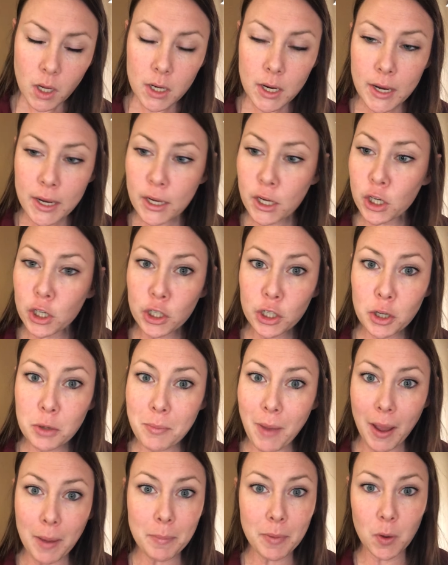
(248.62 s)
Here you
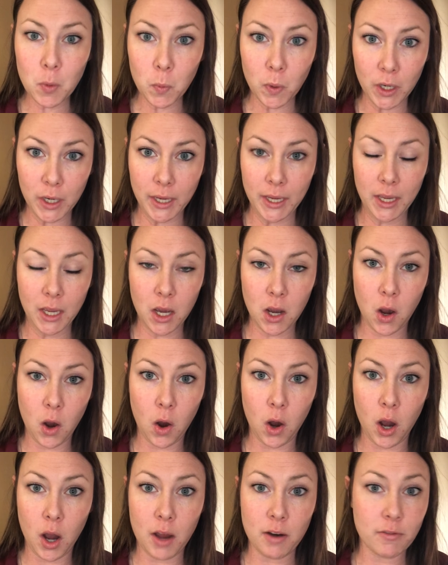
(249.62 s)
might be working
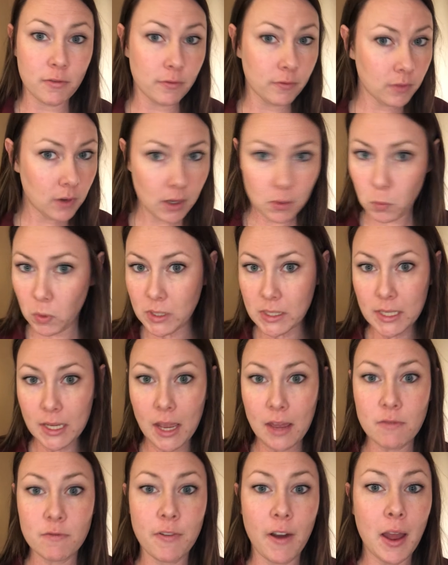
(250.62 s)
on, once
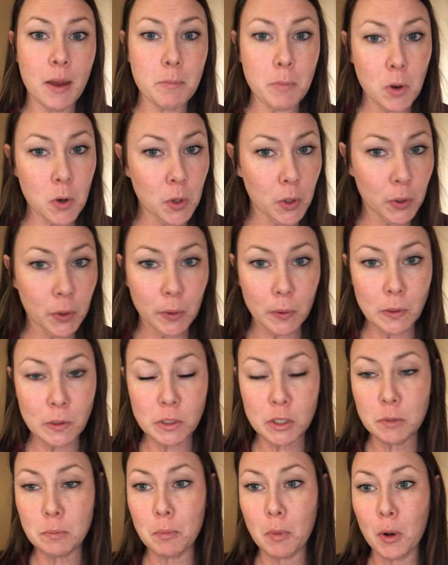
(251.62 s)
again, fine motor,
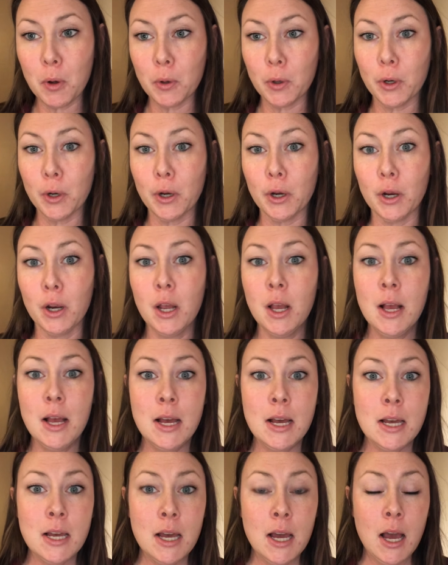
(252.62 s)
gross motor,
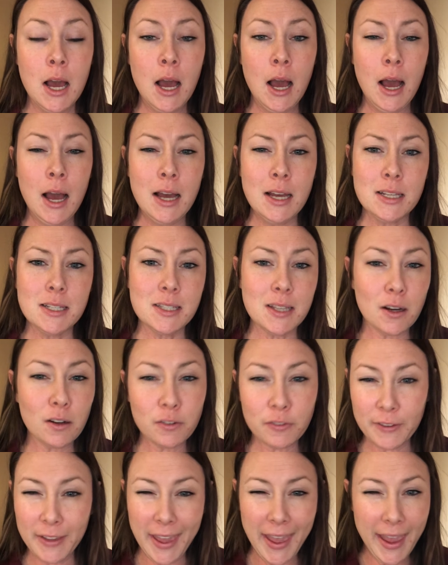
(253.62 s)

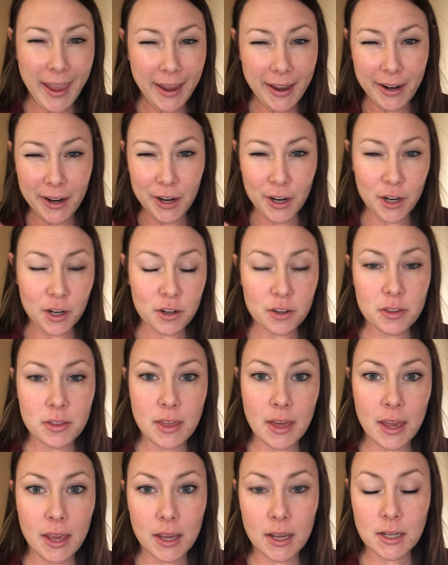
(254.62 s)
self-care
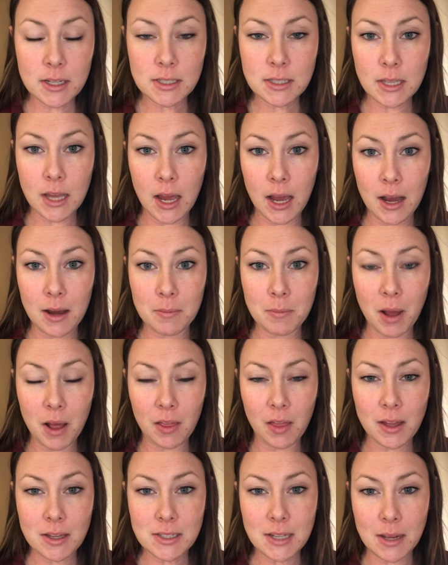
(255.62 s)
things. A
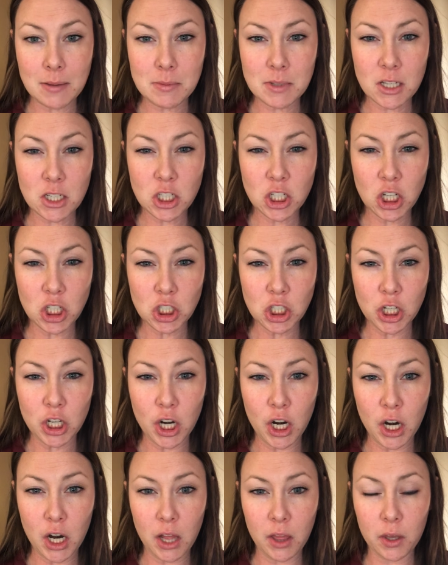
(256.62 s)
lot of times the children
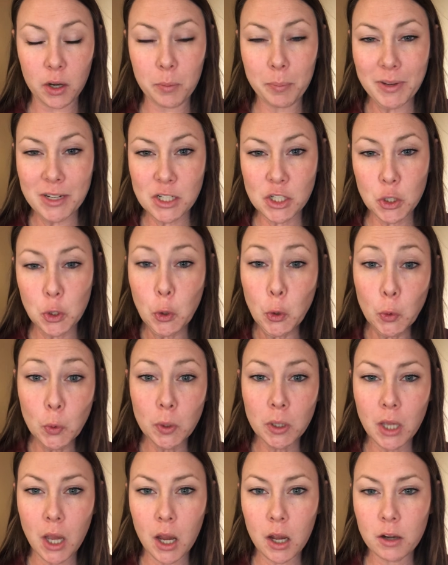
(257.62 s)
are a little bit too
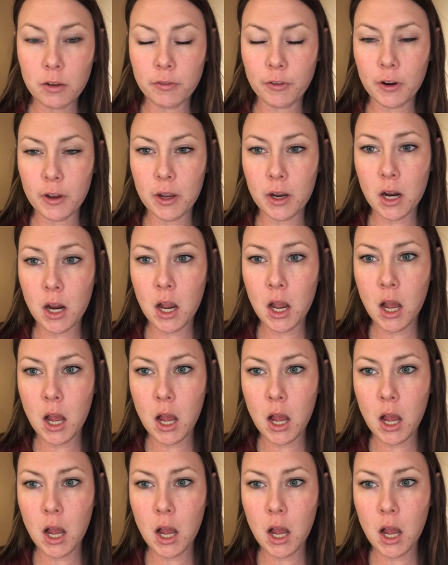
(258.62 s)
young for